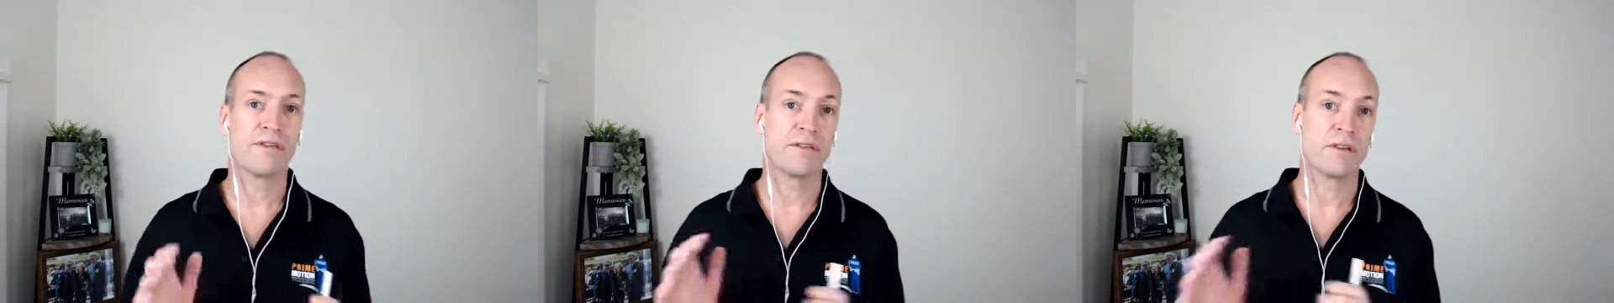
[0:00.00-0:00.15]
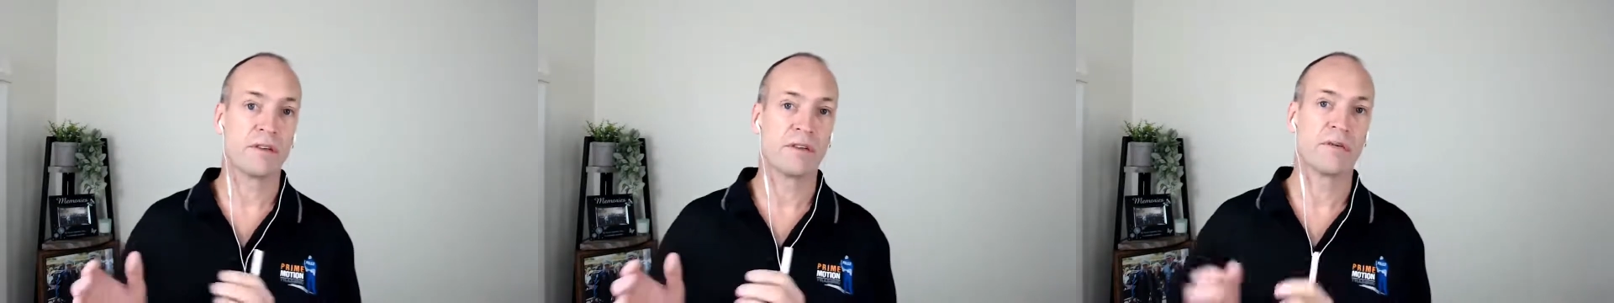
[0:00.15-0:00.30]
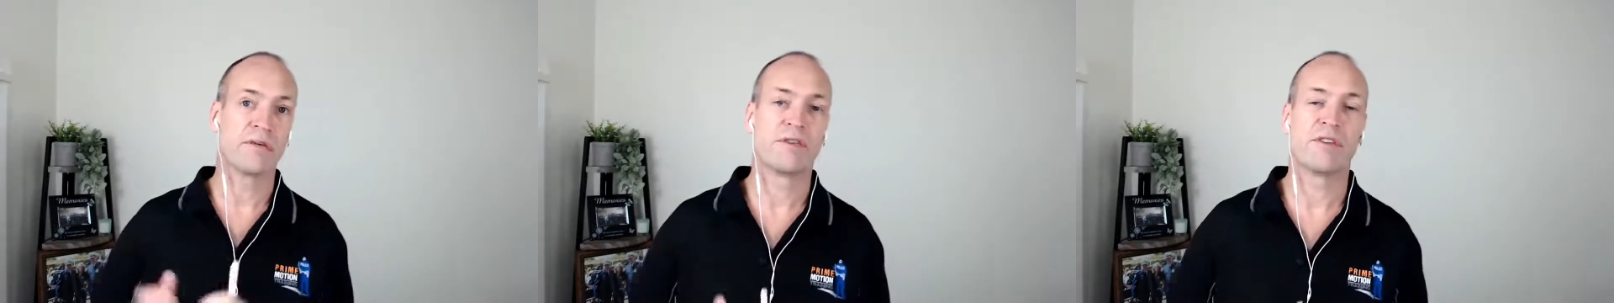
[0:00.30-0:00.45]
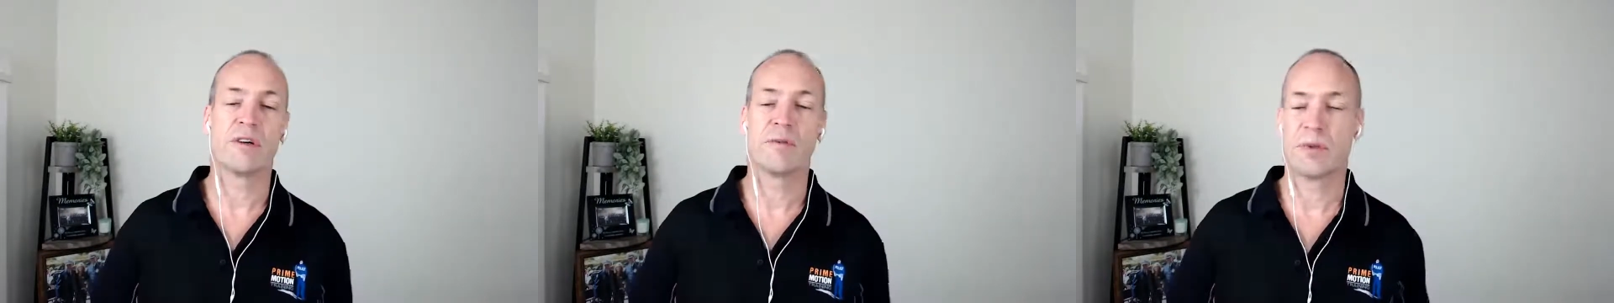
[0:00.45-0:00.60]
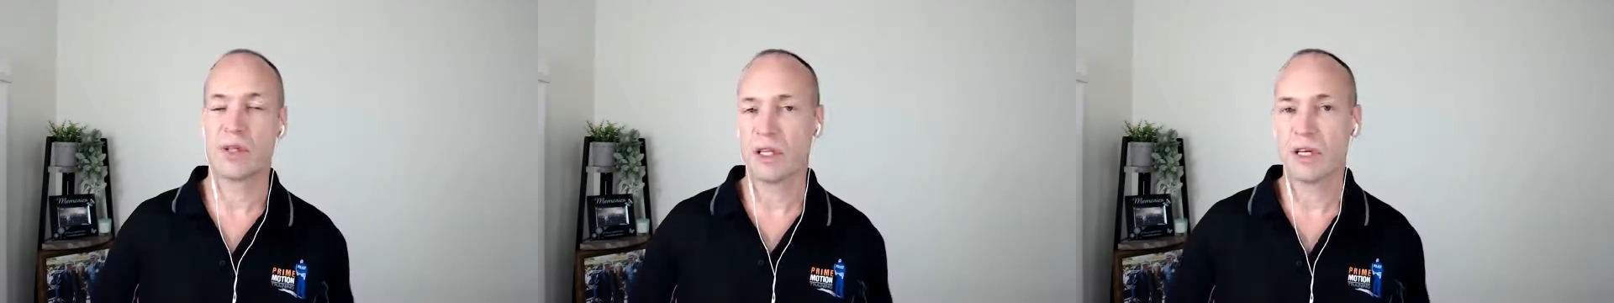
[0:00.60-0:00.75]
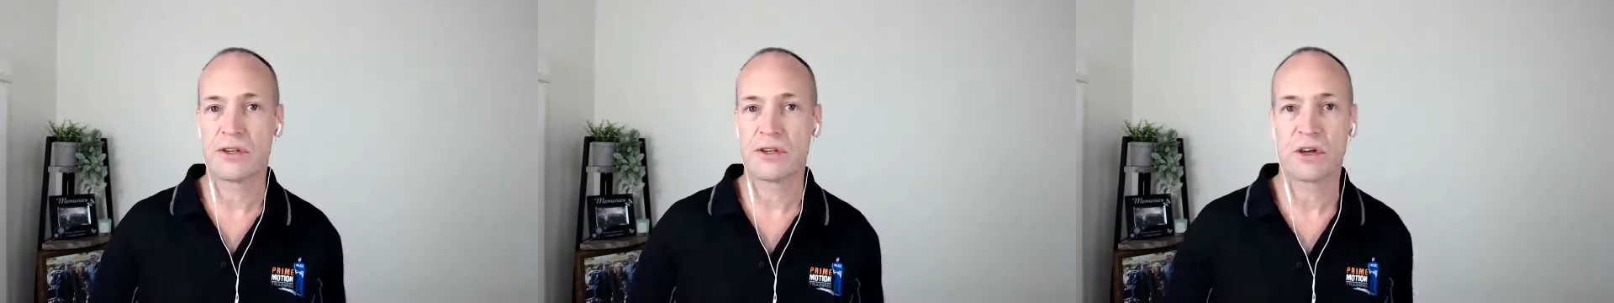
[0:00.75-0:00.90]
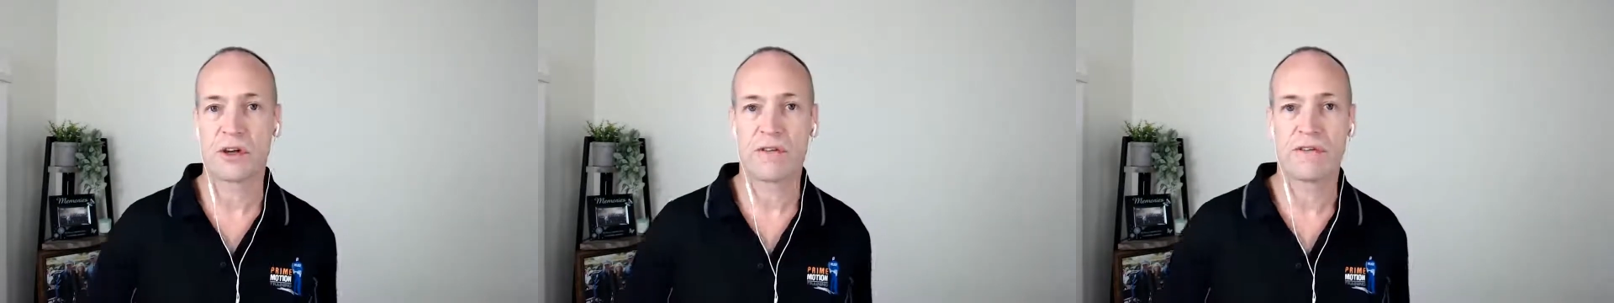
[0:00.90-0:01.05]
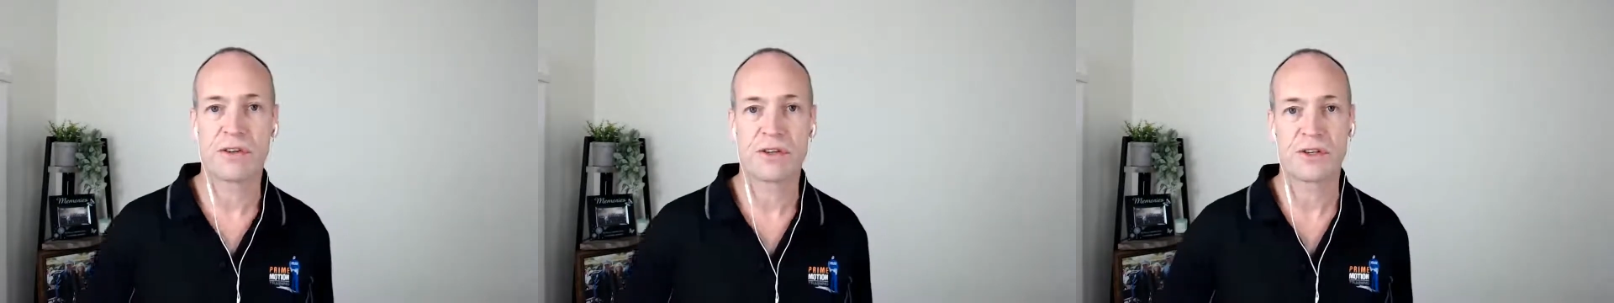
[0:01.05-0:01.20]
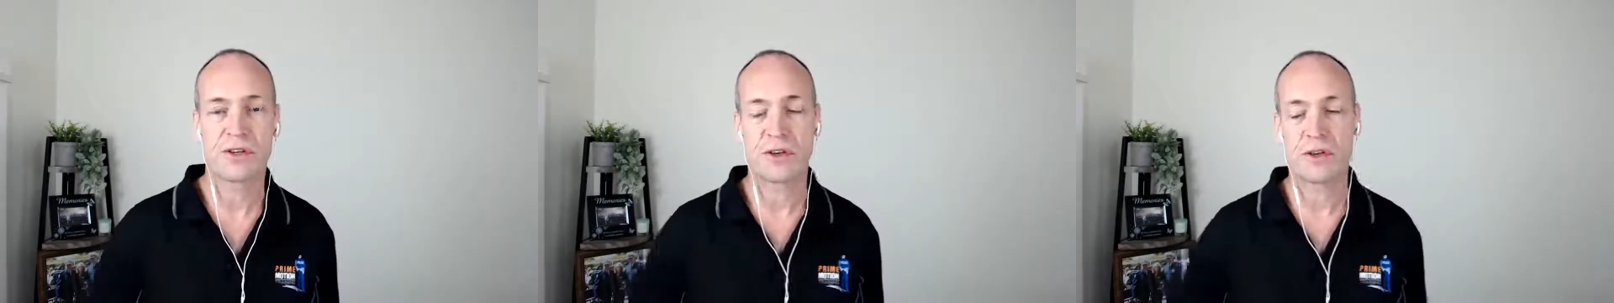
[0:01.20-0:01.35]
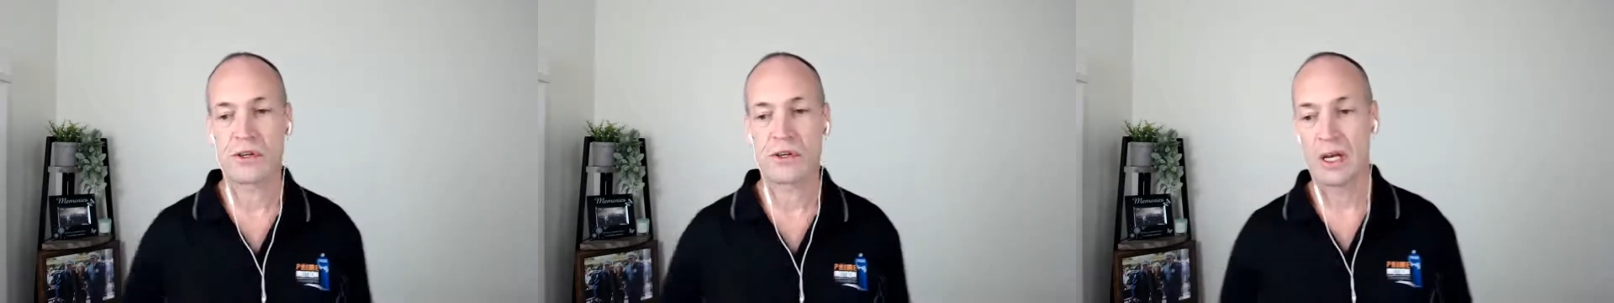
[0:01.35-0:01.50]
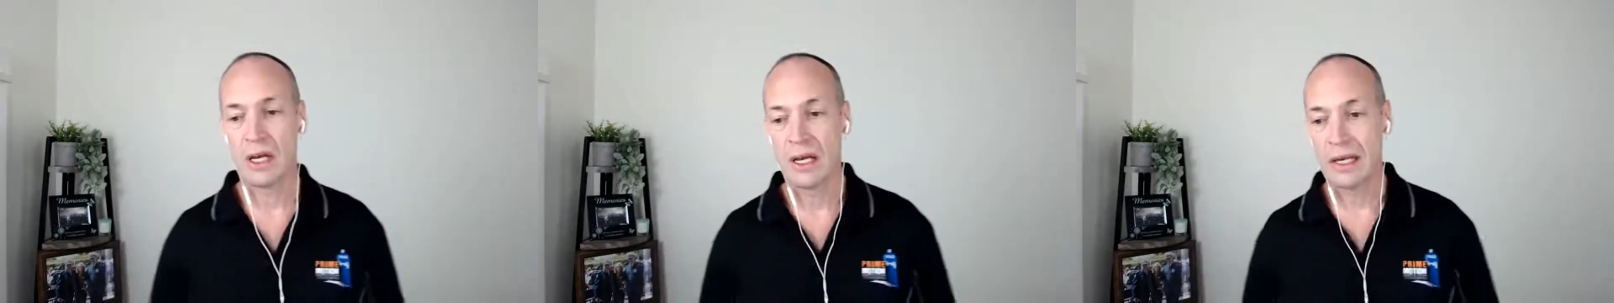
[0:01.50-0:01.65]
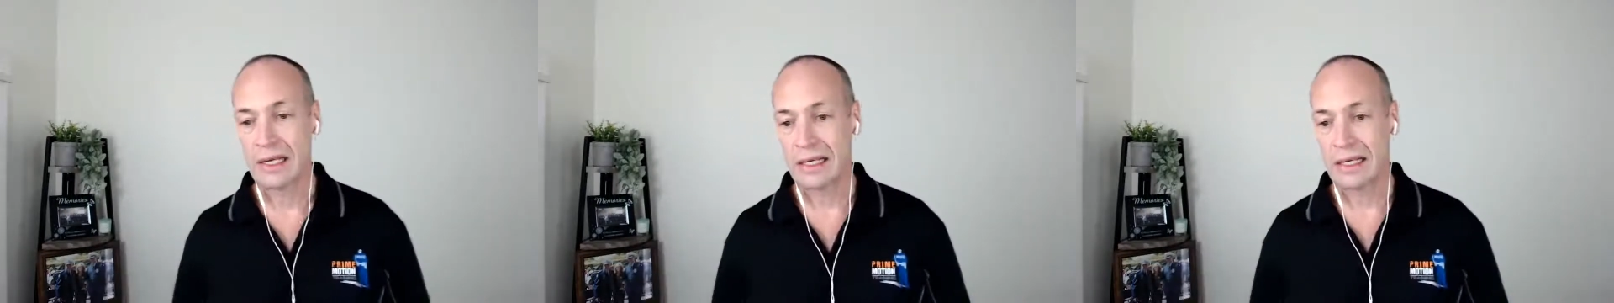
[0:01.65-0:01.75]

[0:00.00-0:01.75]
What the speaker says: for police officers.